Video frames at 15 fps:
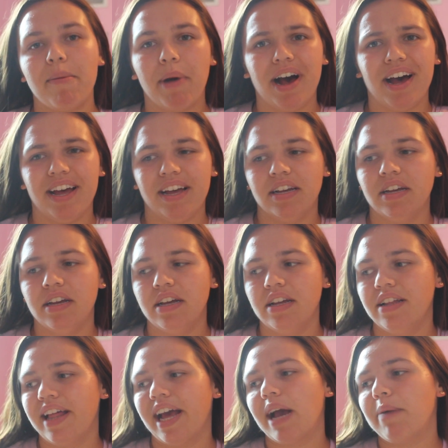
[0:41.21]
I bought
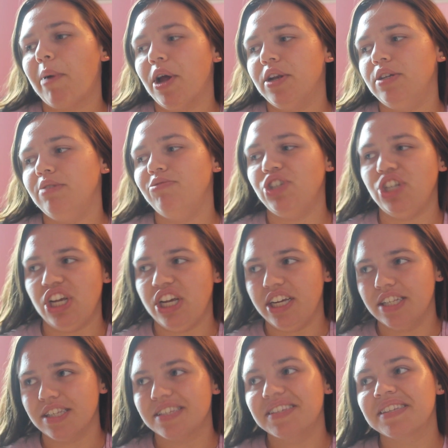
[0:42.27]
new
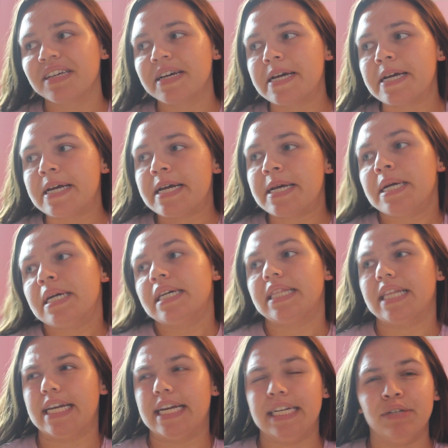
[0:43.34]
jeans
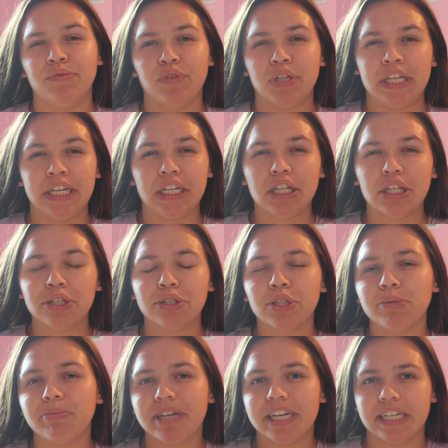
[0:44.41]
that I didn't really
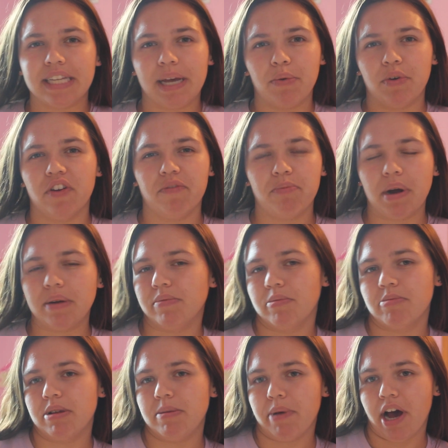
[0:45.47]
include because I would have
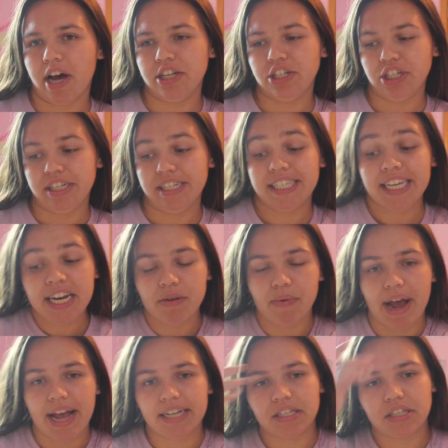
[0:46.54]
probably bought jeans anyway.